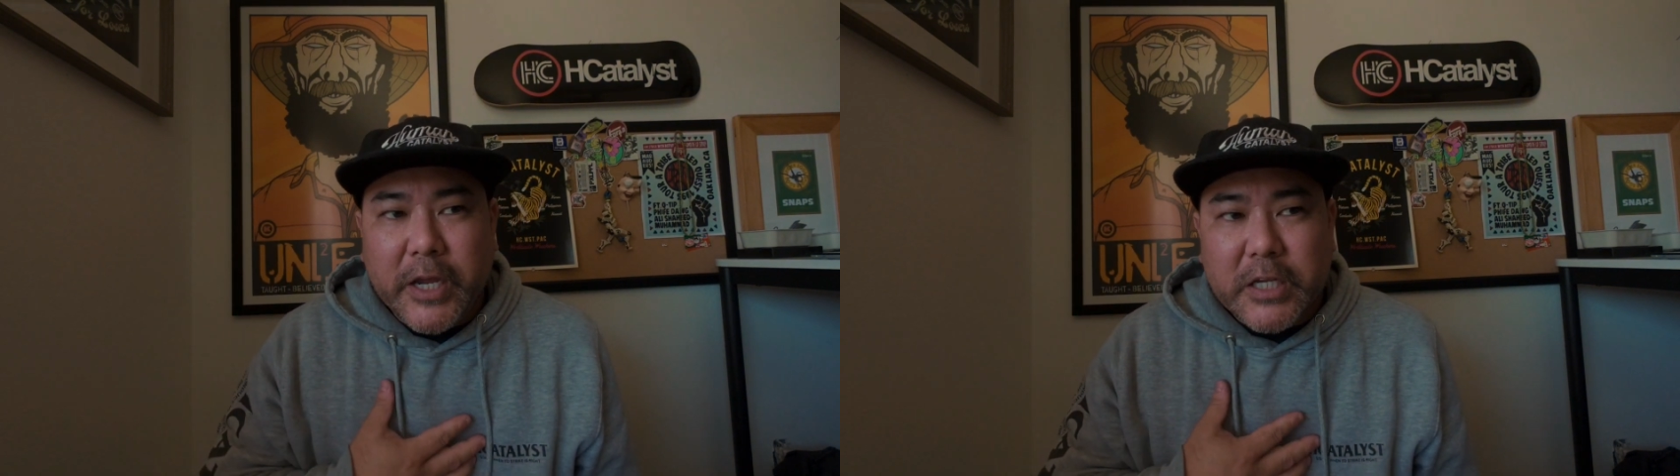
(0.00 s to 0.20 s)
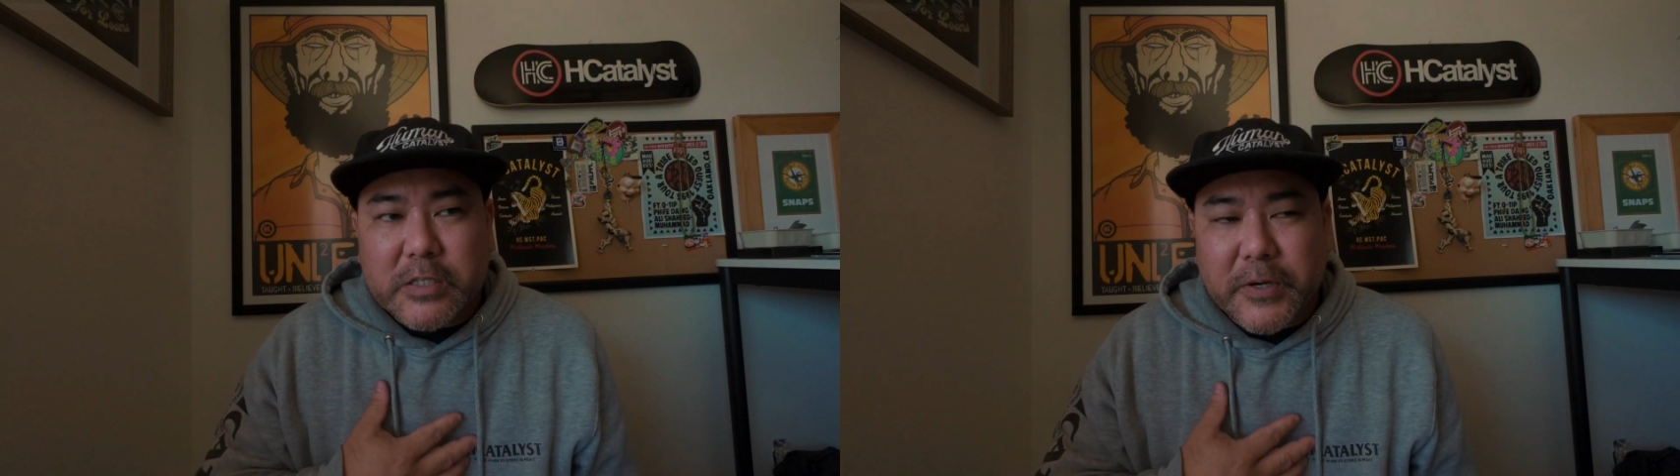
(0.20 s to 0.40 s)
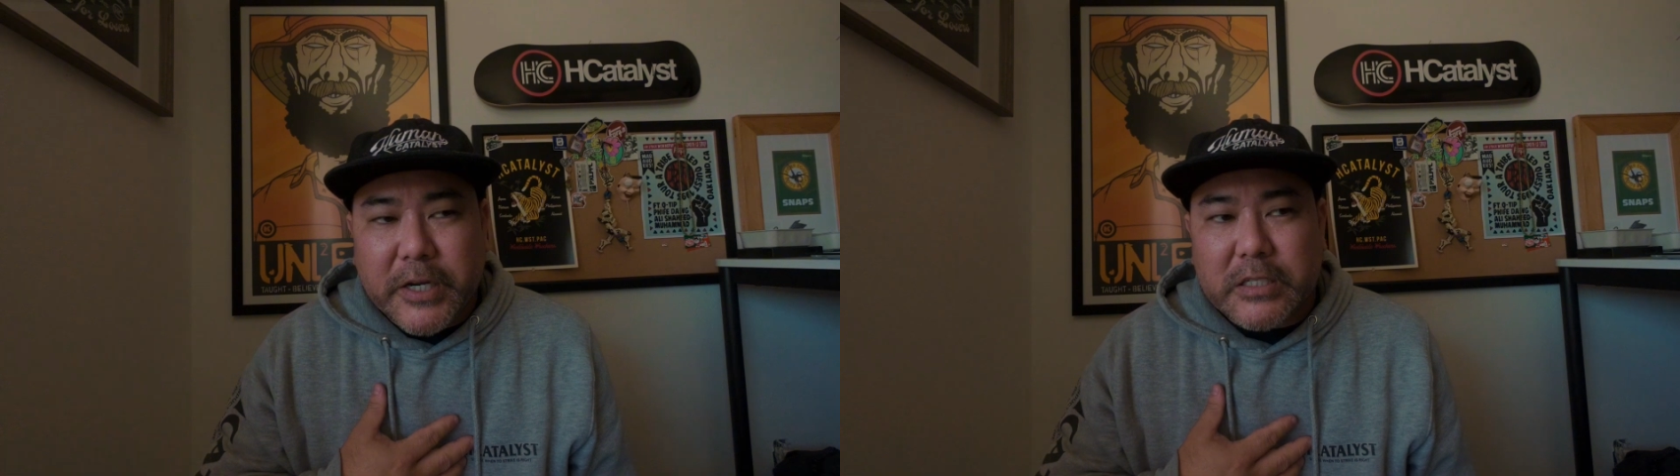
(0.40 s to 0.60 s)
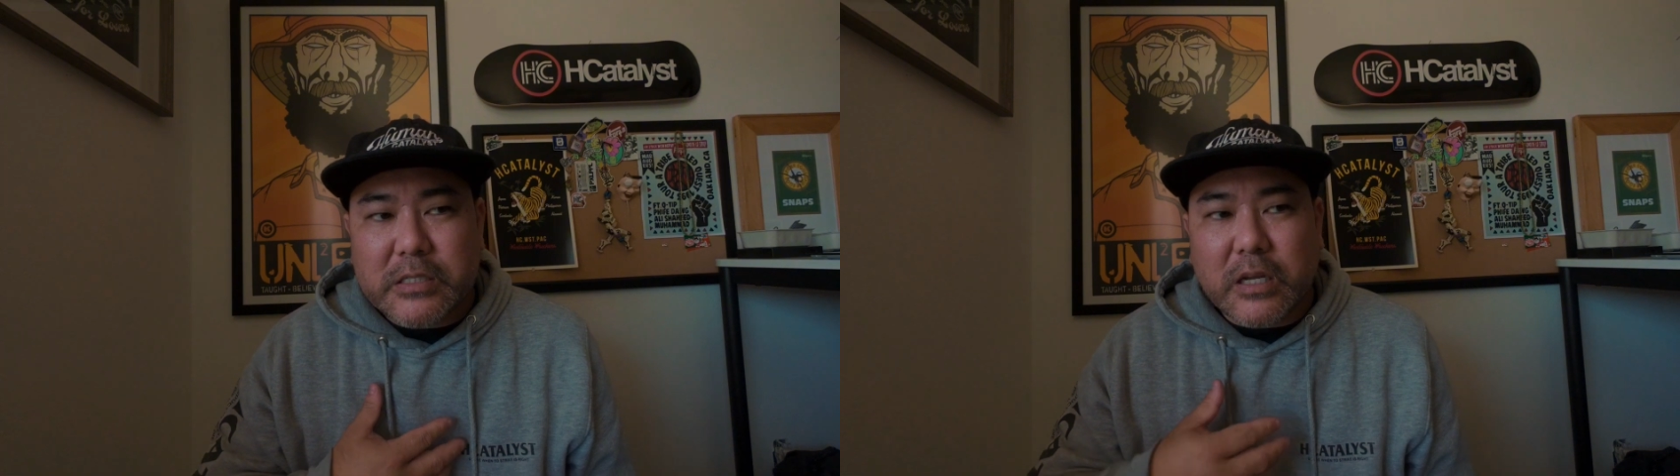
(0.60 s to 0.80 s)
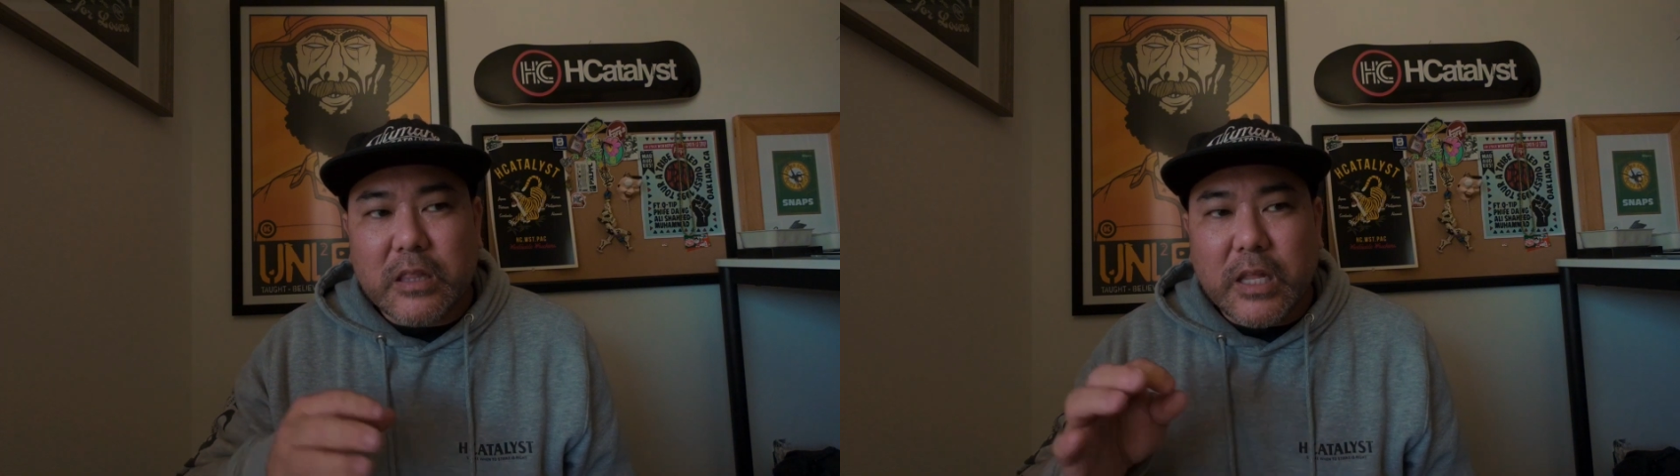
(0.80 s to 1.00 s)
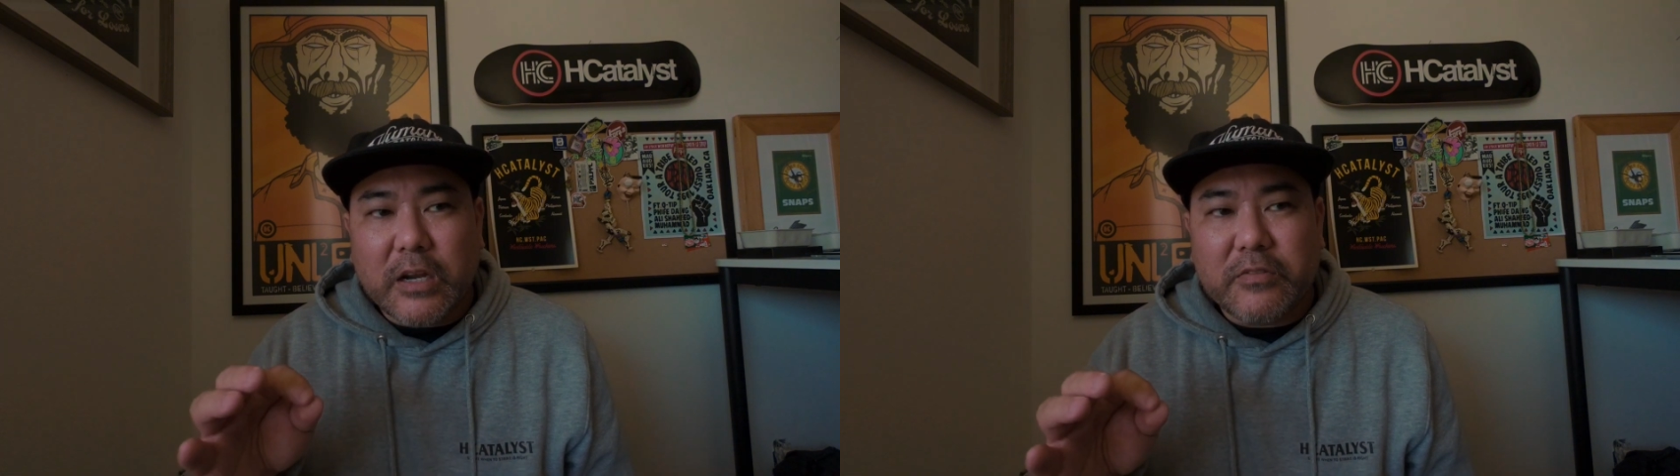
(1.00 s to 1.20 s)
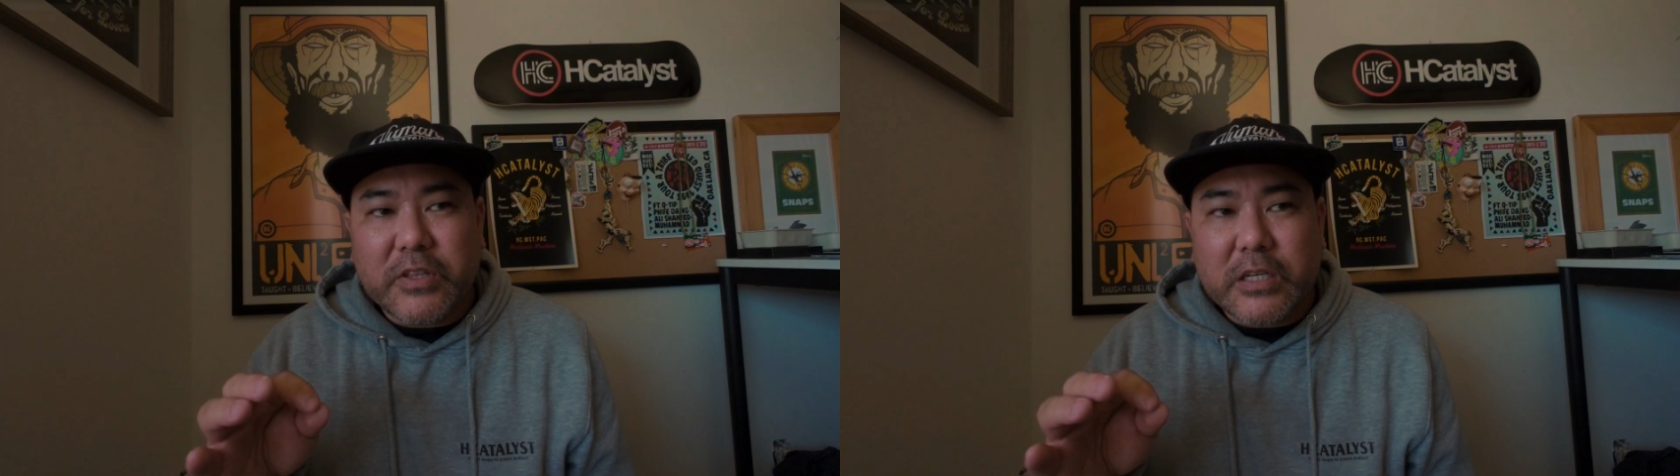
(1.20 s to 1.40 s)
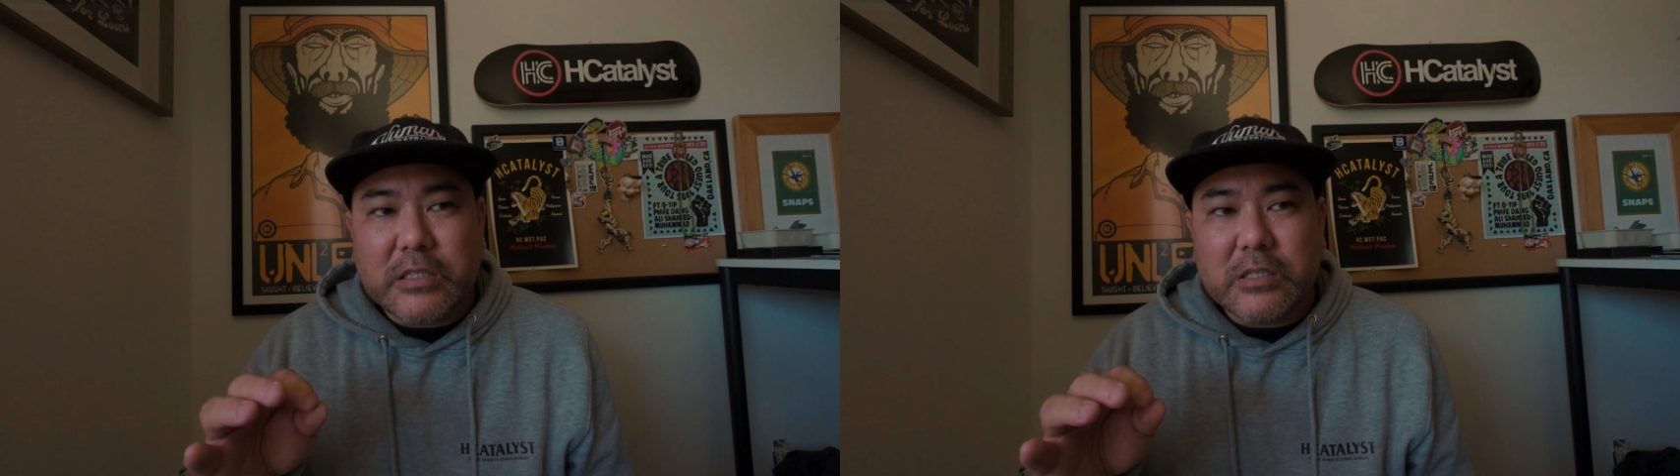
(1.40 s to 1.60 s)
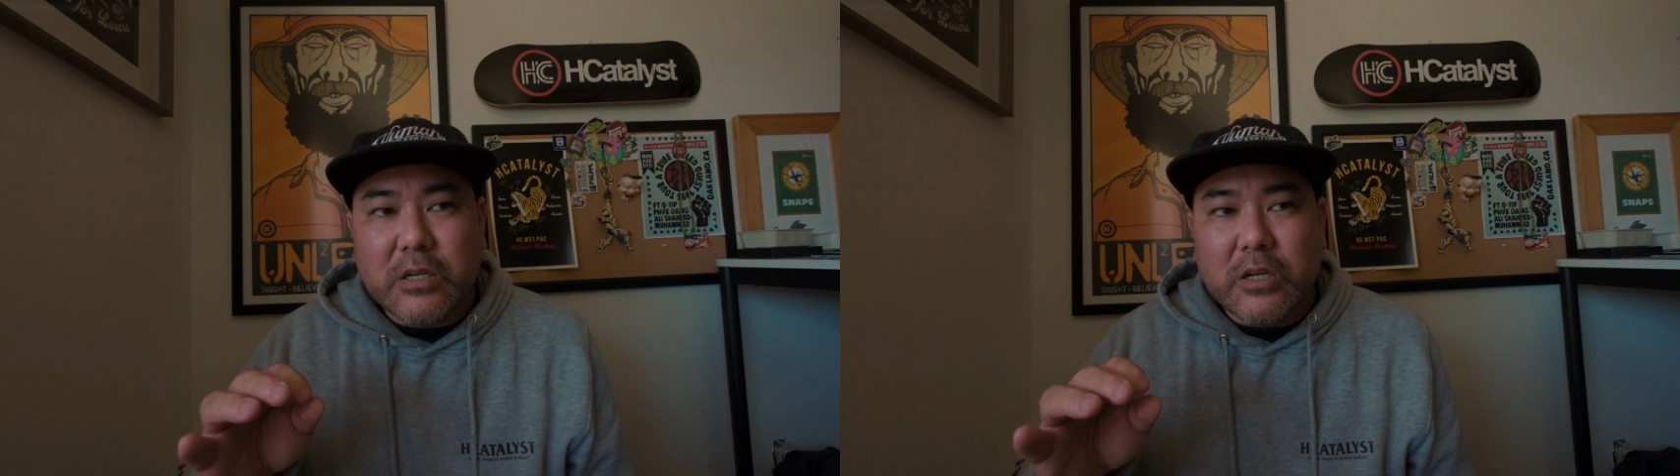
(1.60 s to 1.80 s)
experience, a lot of these